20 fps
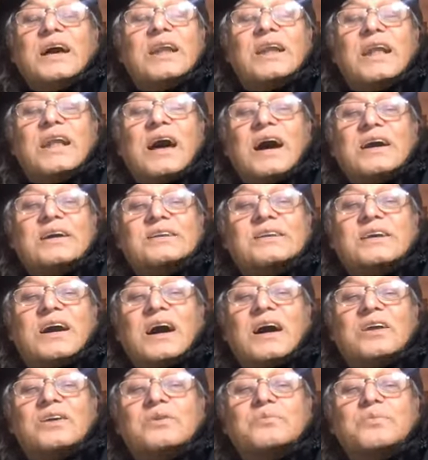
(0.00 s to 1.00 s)
and night
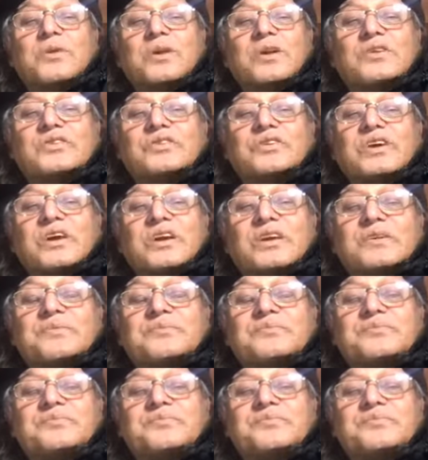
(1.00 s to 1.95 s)
kind of politically.